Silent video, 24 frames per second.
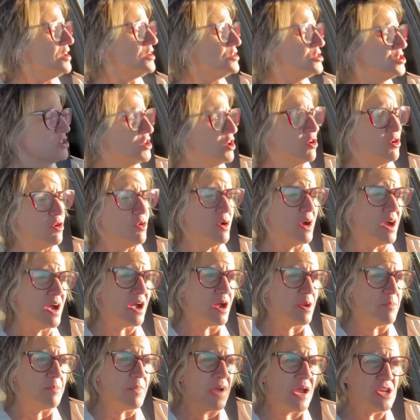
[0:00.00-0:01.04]
So
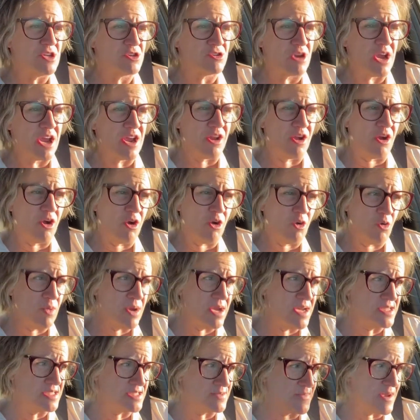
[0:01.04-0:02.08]
I try to
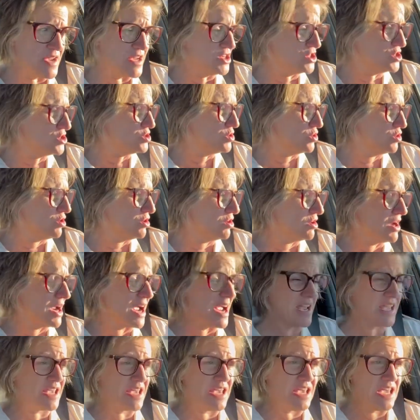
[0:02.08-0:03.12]
always make sure
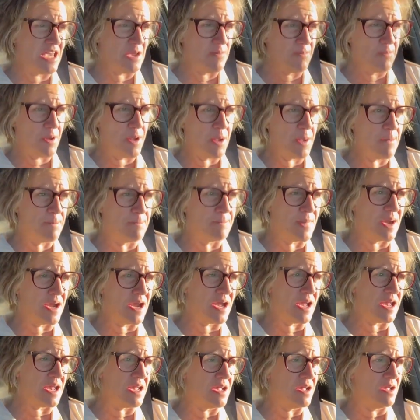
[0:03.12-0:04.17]
I keep
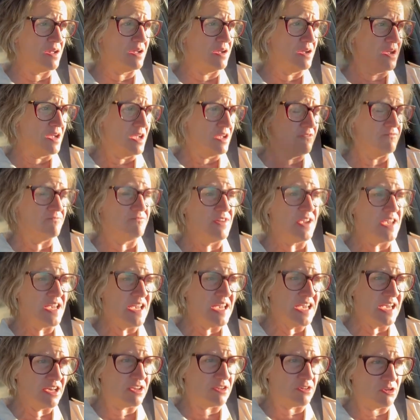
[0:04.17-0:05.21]
my
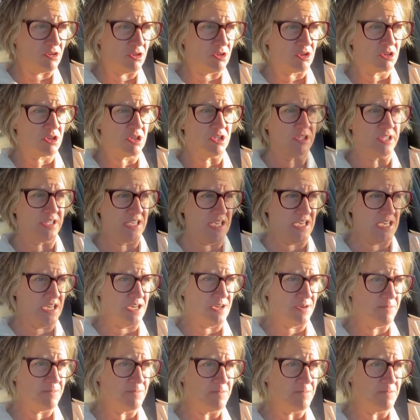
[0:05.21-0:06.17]
vehicle clean.